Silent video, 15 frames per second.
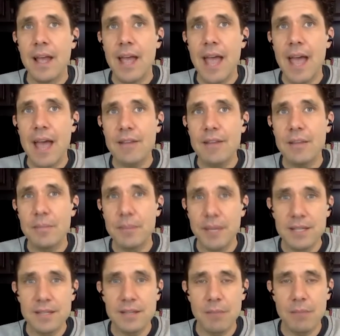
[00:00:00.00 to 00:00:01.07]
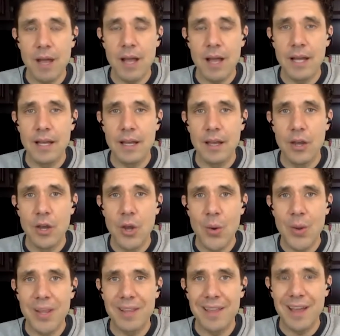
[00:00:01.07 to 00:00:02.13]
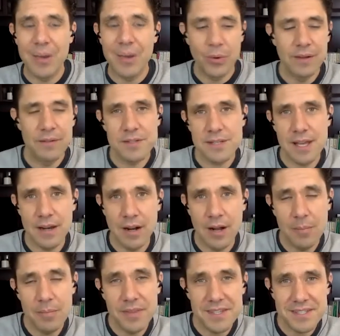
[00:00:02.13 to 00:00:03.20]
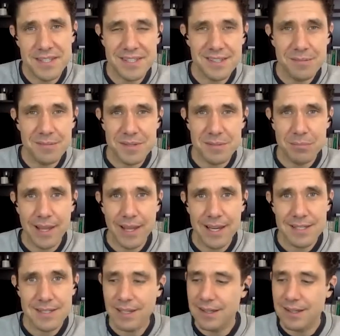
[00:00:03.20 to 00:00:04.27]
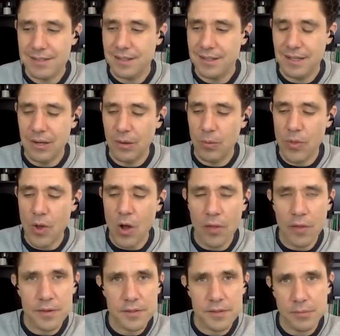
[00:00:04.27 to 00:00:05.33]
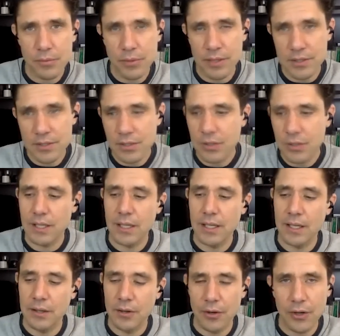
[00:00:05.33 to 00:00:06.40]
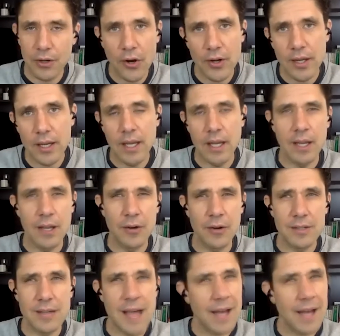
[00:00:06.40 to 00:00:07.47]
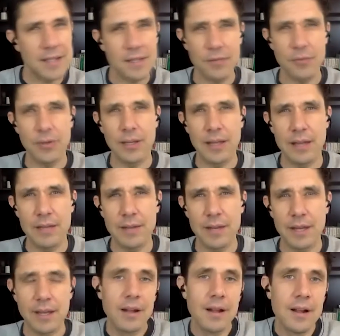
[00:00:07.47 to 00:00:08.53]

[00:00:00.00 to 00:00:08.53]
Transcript: having the peace of mind, knowing that we've set up the systems in place, because, you know, with all of Sabrina's cooking and her gardening and her toxic free living,